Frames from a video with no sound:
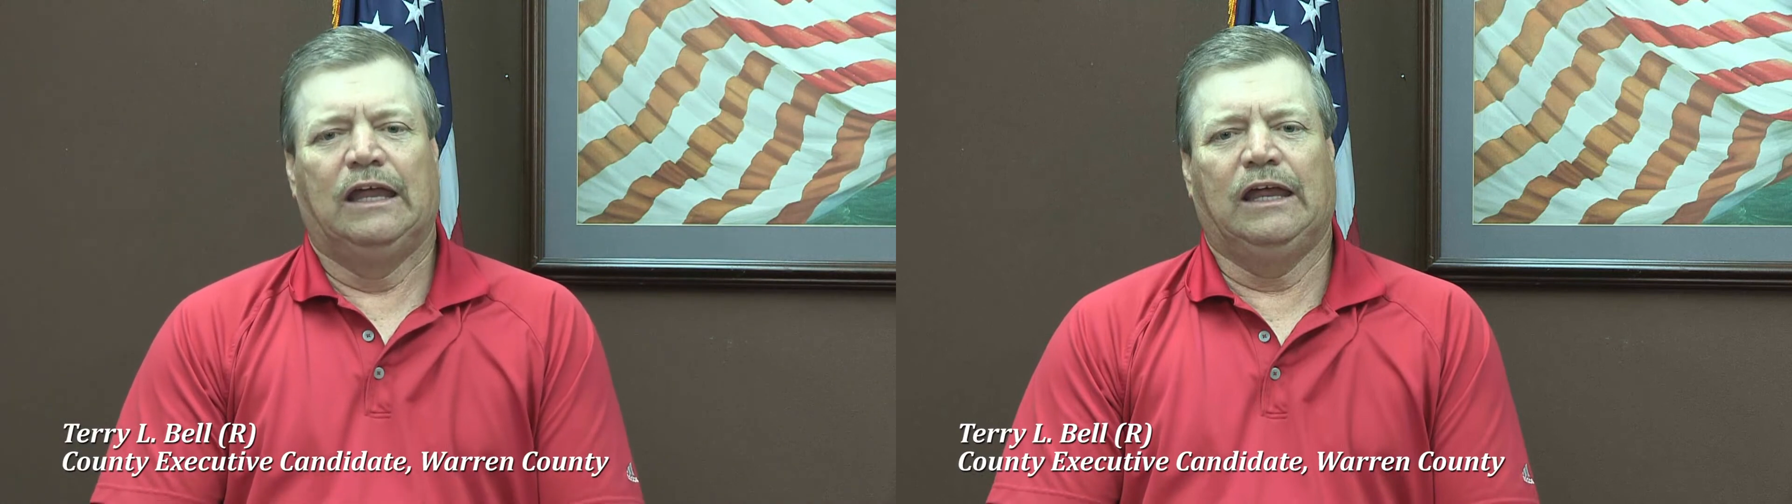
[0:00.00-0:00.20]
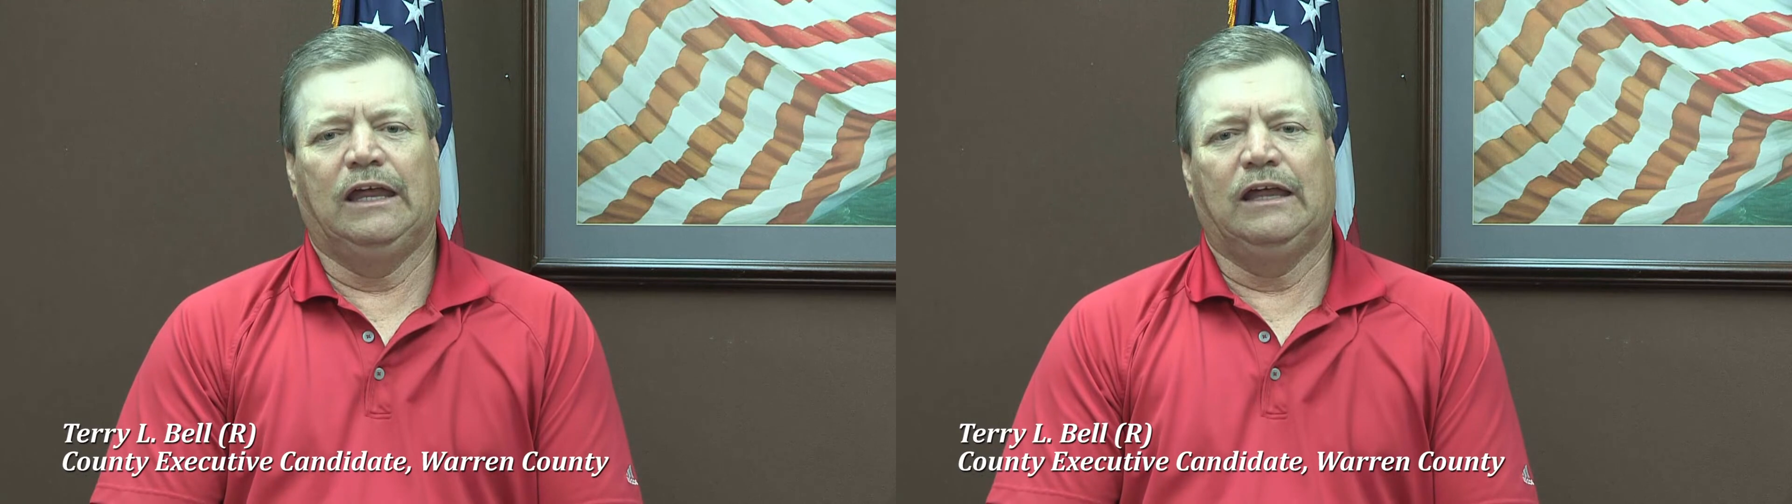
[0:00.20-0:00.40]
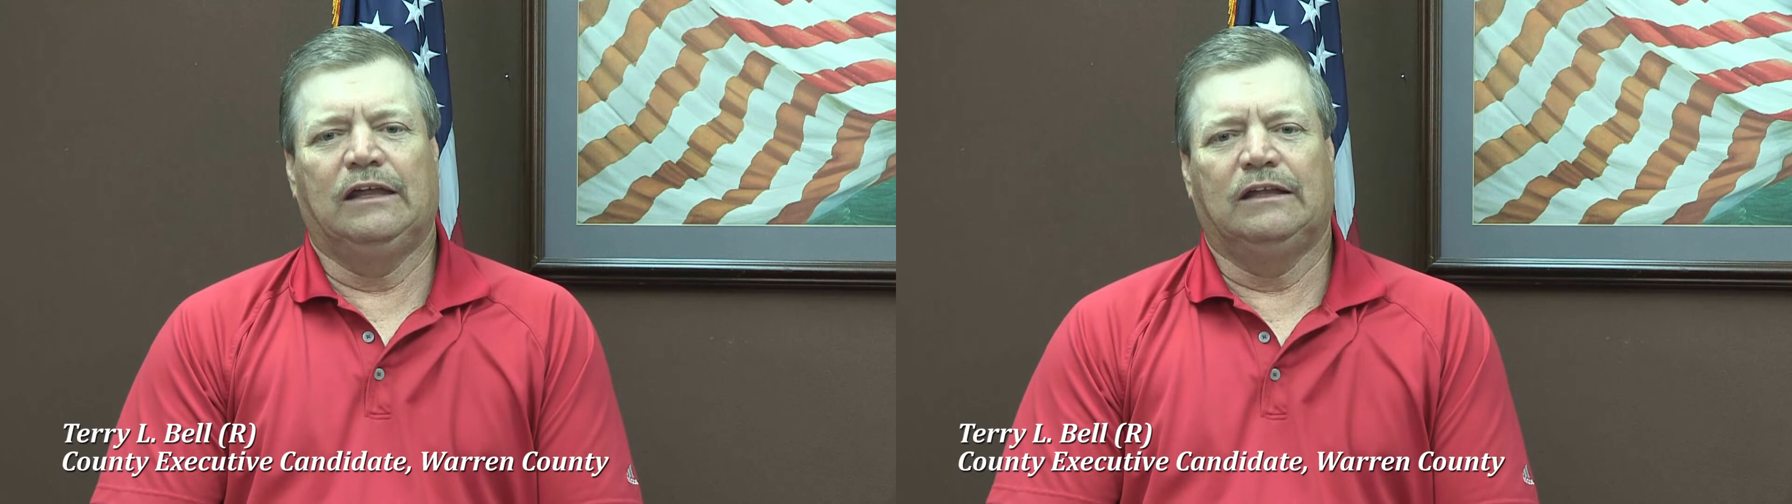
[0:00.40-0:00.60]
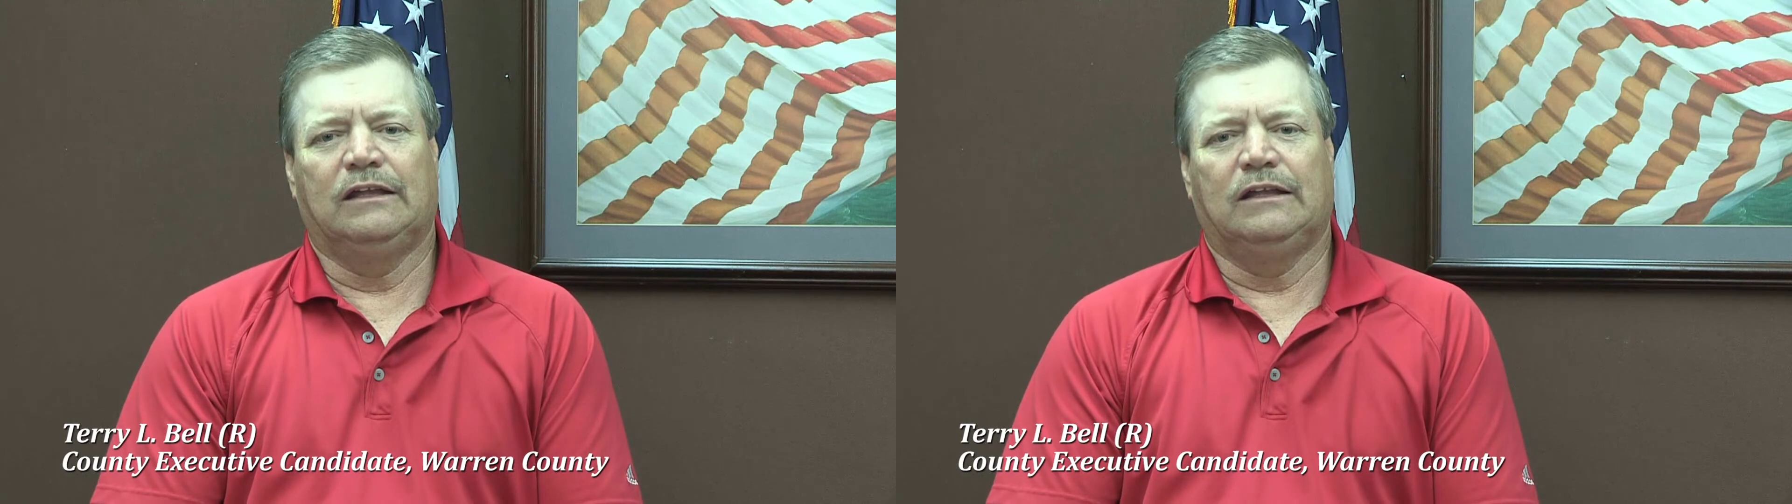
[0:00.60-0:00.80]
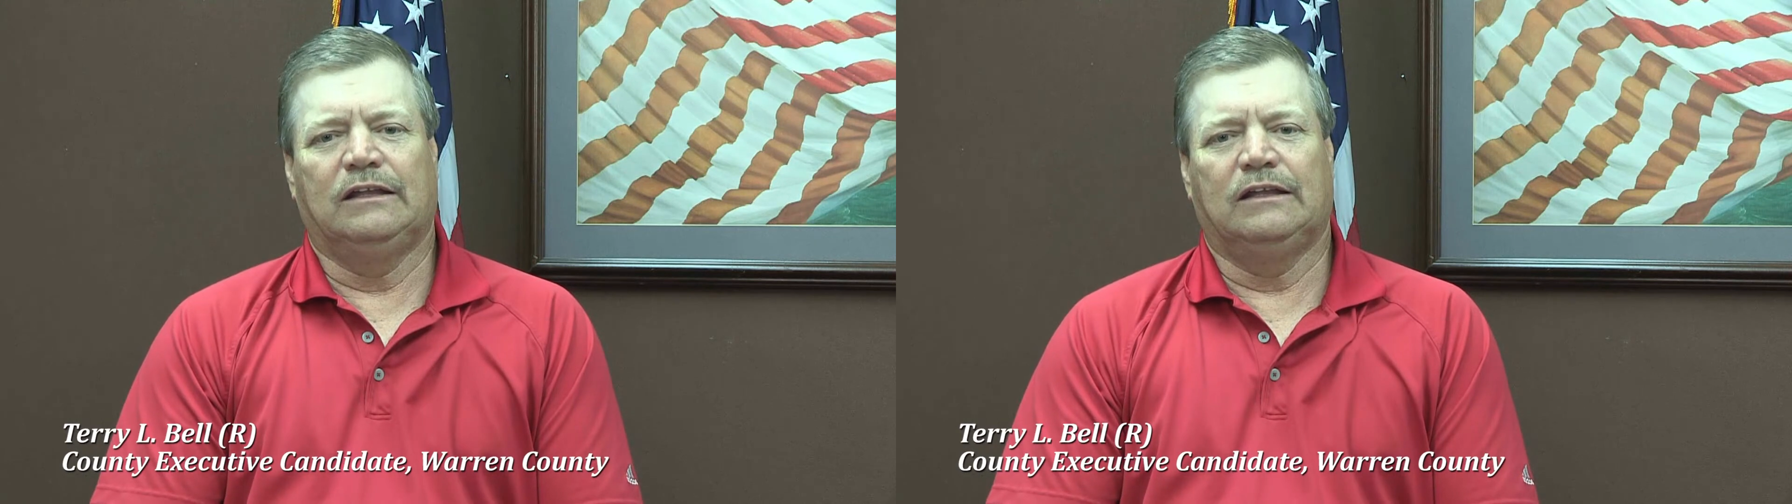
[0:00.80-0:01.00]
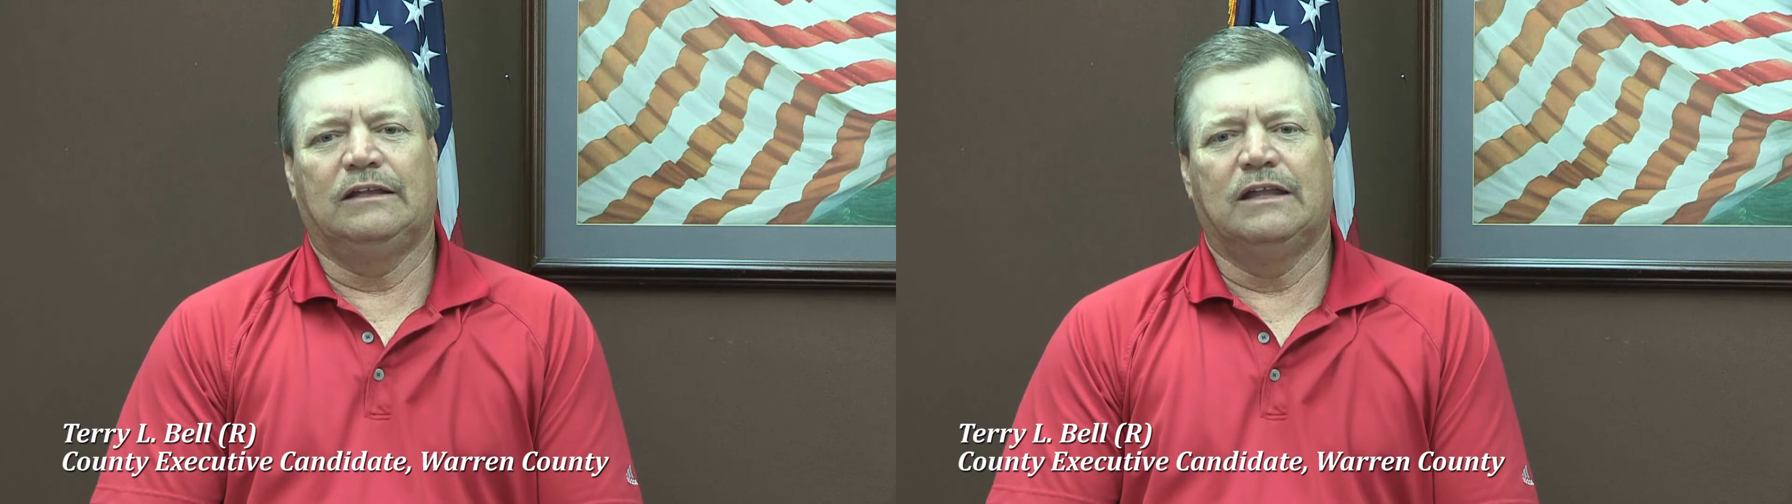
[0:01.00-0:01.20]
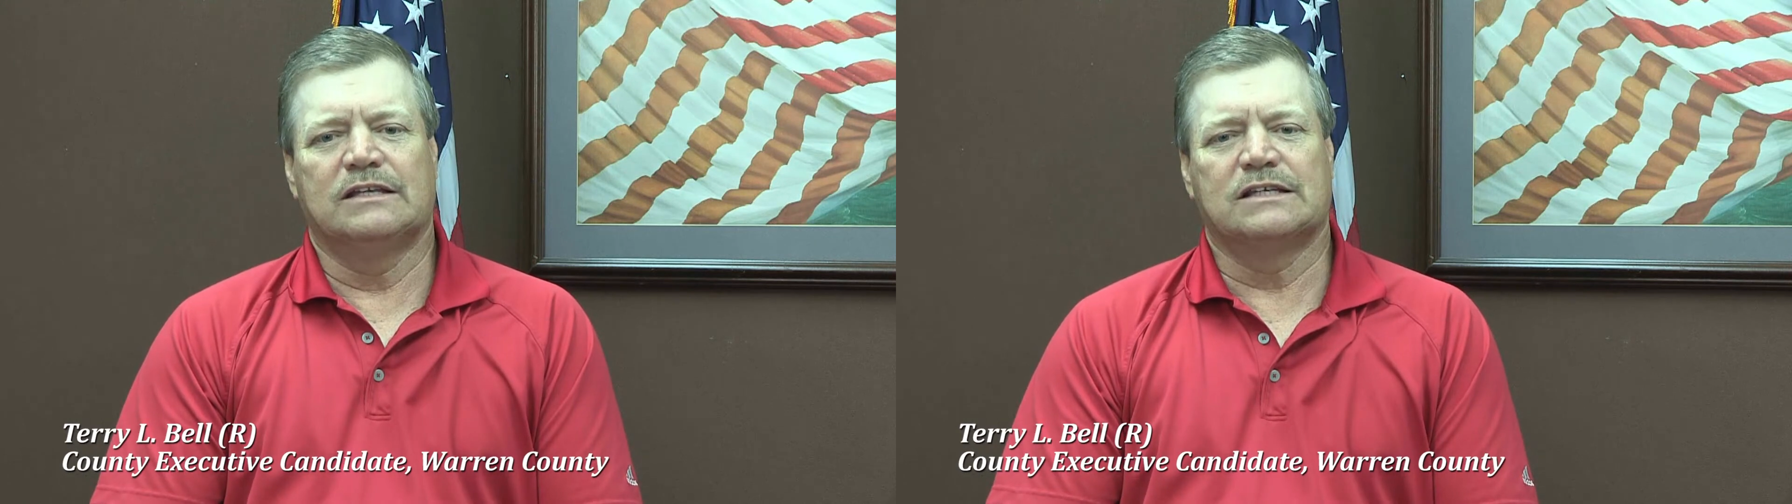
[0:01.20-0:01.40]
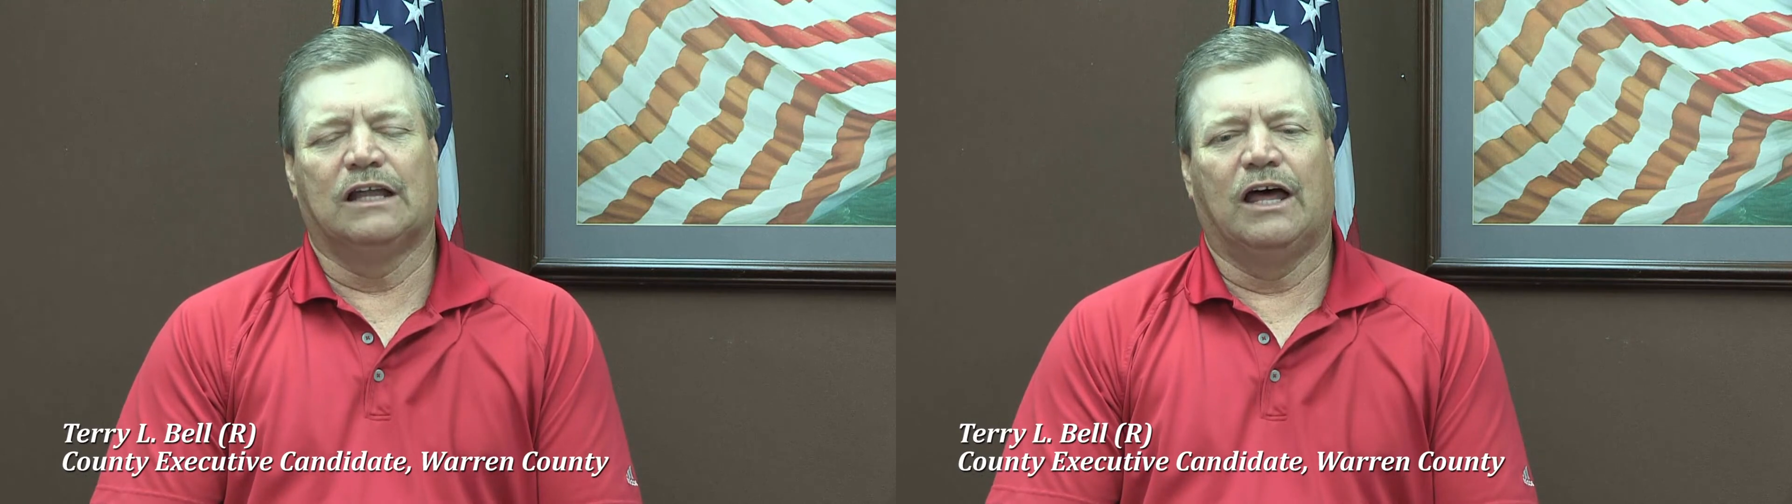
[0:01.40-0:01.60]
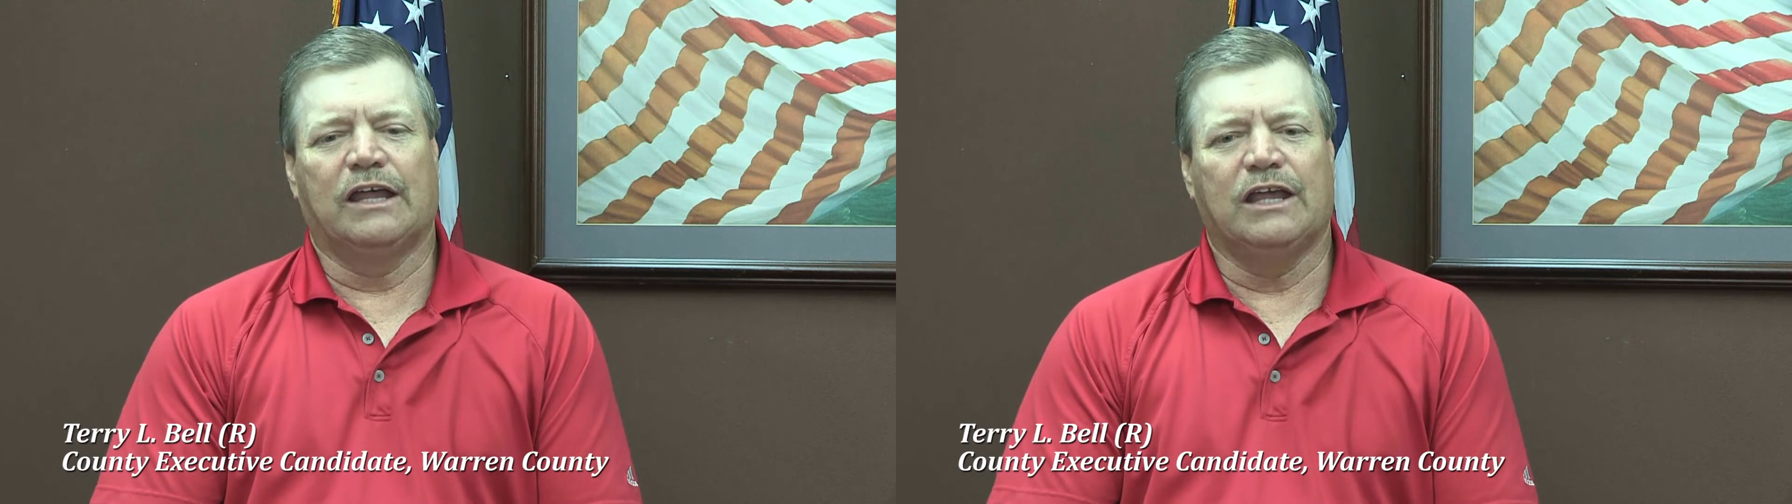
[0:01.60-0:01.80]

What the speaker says: And there's a lot